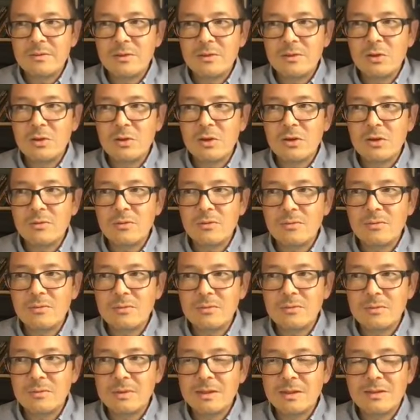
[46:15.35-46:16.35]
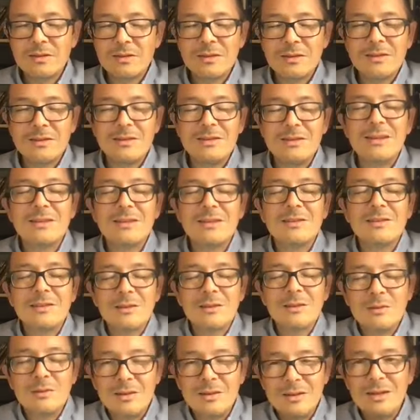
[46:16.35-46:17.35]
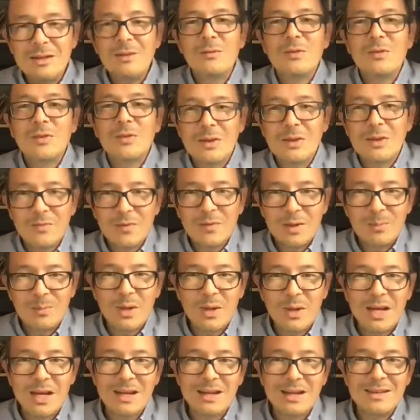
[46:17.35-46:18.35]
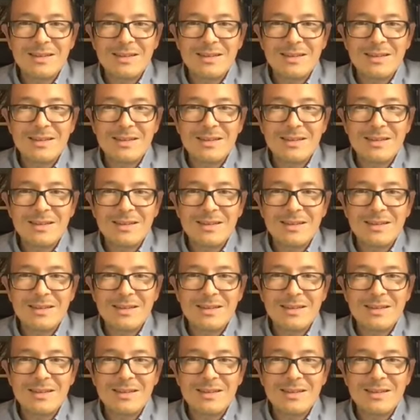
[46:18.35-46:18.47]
it's necessary to give something back,